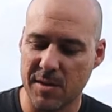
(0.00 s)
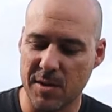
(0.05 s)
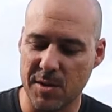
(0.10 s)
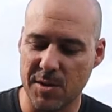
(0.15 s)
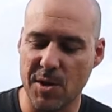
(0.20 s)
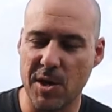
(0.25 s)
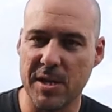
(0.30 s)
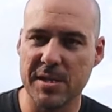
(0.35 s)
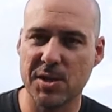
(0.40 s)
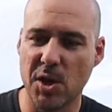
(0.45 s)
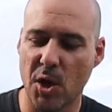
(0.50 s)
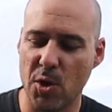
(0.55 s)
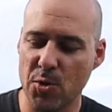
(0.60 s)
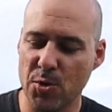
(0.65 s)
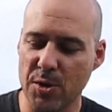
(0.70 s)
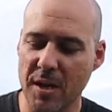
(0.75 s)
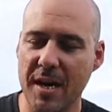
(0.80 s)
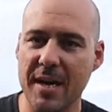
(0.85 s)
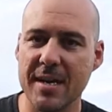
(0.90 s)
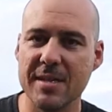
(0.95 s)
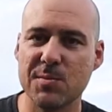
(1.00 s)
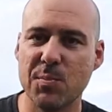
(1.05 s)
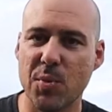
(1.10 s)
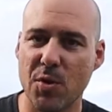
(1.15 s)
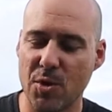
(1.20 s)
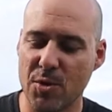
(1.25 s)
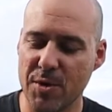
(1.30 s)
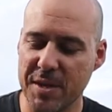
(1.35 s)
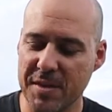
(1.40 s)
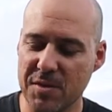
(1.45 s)
Got a nice cold glass
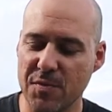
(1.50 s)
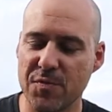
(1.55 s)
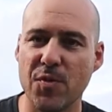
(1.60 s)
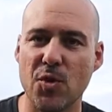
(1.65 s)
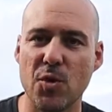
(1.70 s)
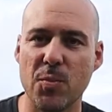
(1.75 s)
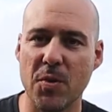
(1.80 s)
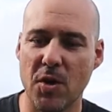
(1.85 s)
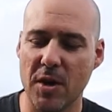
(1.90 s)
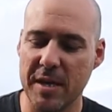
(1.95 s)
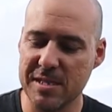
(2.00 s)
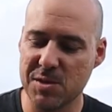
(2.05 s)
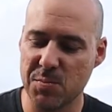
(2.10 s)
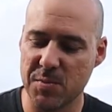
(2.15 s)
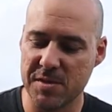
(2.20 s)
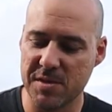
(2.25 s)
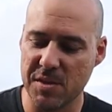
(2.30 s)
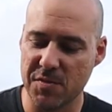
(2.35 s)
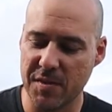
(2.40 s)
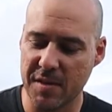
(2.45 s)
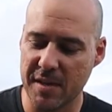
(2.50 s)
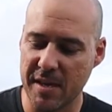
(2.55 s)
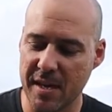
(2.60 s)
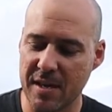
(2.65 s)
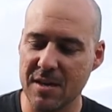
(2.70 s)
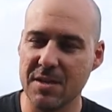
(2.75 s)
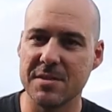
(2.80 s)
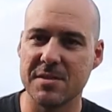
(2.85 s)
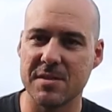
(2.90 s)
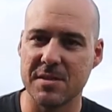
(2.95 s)
pouring the Four Pines Pacific
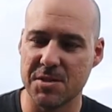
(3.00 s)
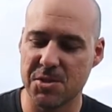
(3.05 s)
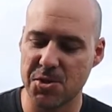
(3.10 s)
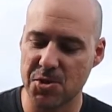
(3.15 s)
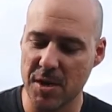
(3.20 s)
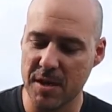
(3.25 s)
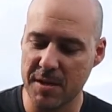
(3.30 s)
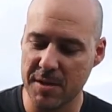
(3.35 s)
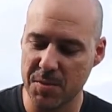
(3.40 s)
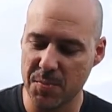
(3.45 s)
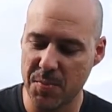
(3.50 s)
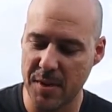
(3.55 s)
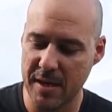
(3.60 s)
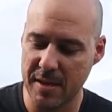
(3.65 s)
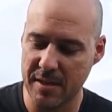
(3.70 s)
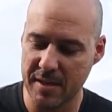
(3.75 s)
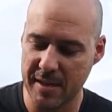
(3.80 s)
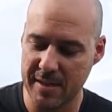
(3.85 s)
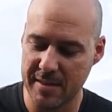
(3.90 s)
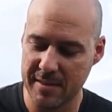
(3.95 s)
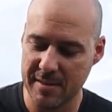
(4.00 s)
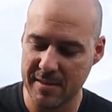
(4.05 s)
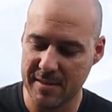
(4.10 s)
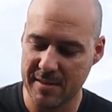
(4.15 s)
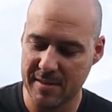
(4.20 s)
Ale. It's an Australian pale ale.